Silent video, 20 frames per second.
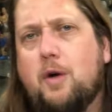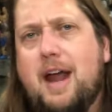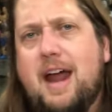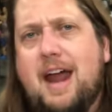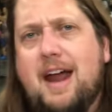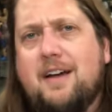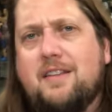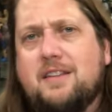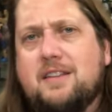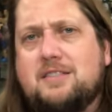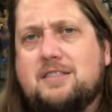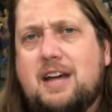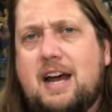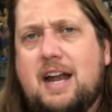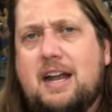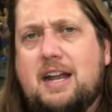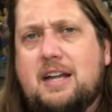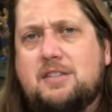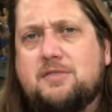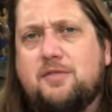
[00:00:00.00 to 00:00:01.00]
Rey on the
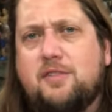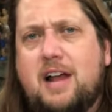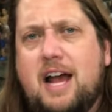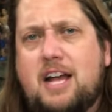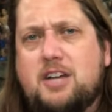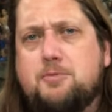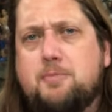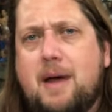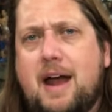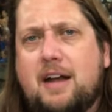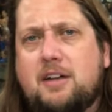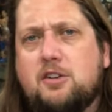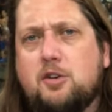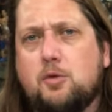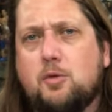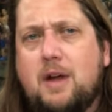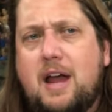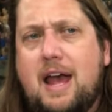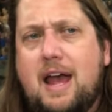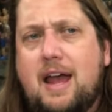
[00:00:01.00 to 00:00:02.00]
side, nice flashback to
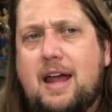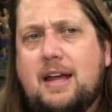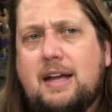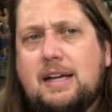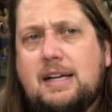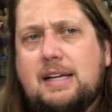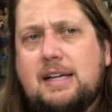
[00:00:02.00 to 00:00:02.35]
Rey.